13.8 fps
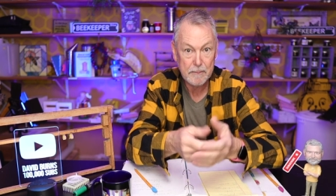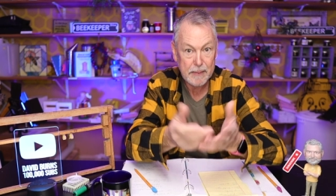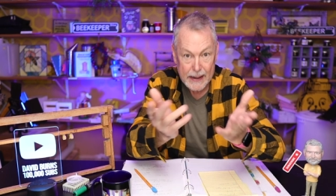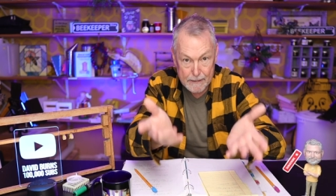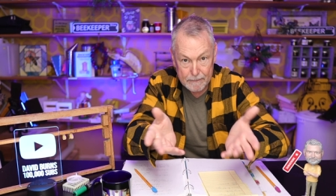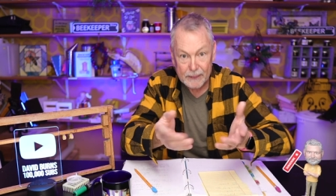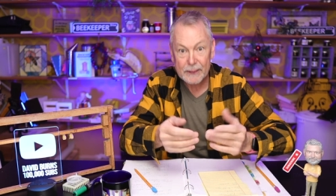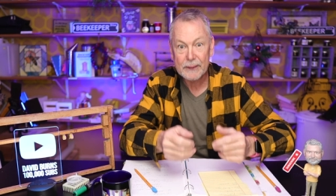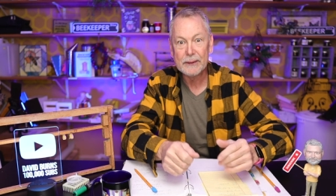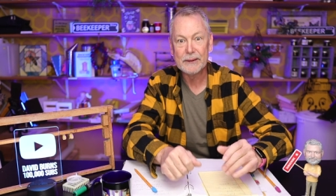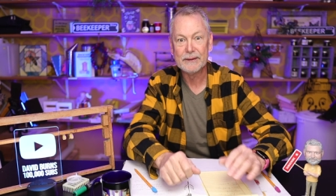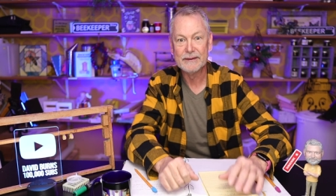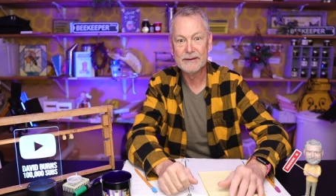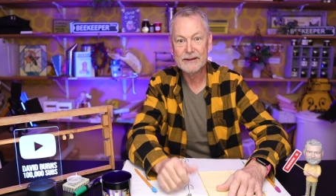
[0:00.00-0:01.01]

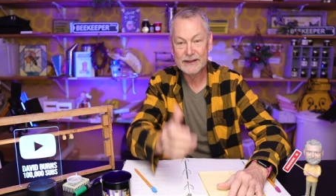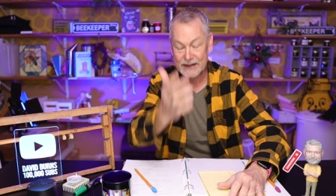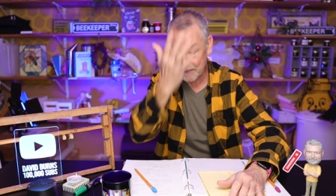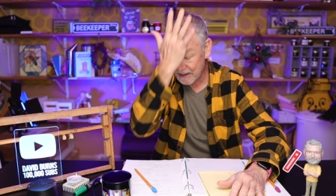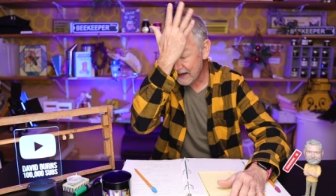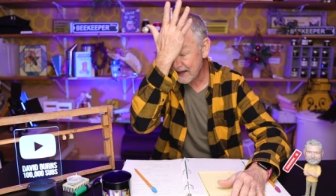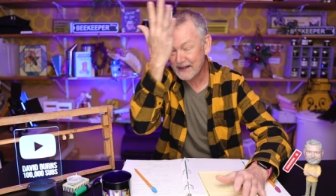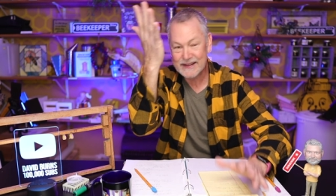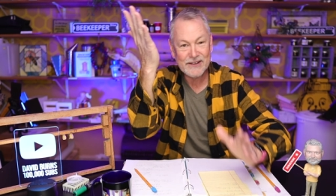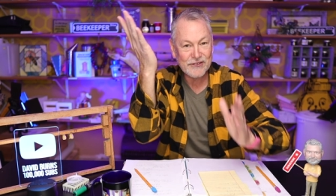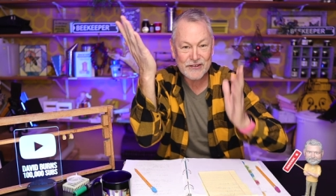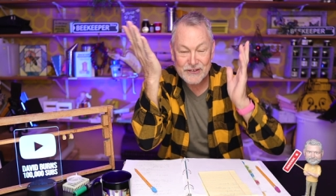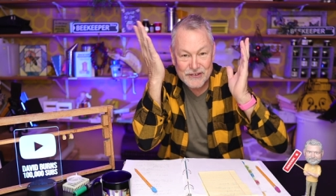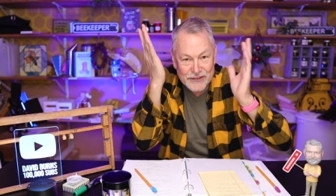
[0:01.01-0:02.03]
People, come on,
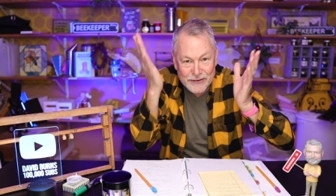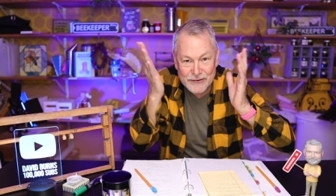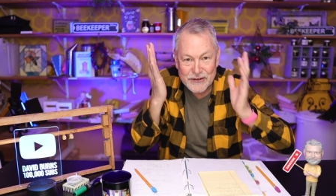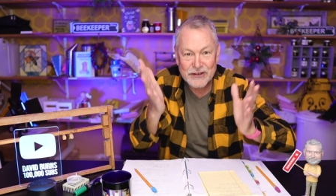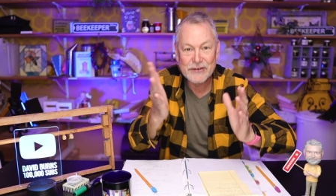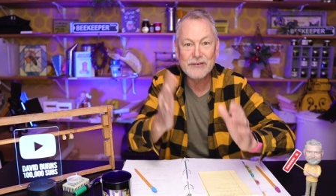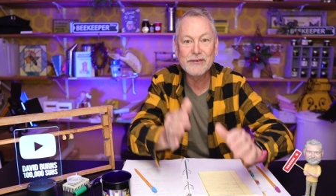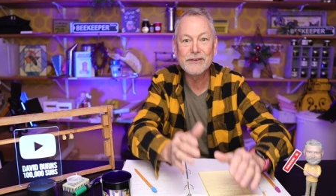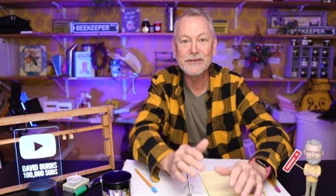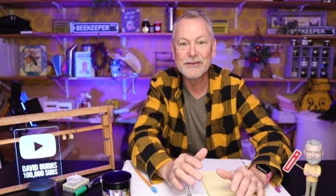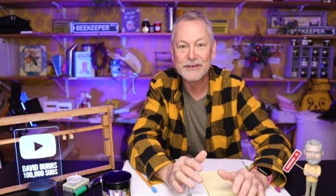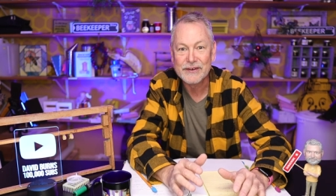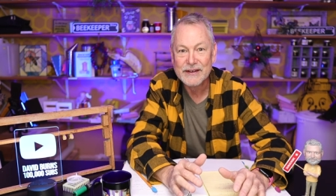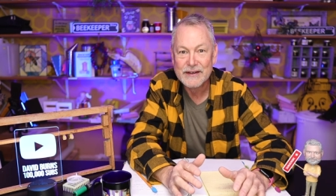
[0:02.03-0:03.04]
this is so
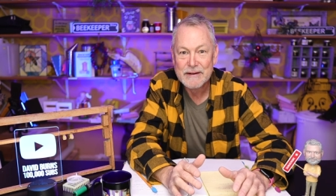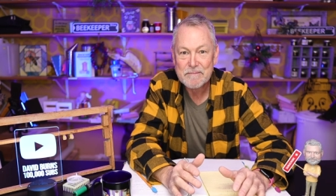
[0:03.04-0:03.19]
cool.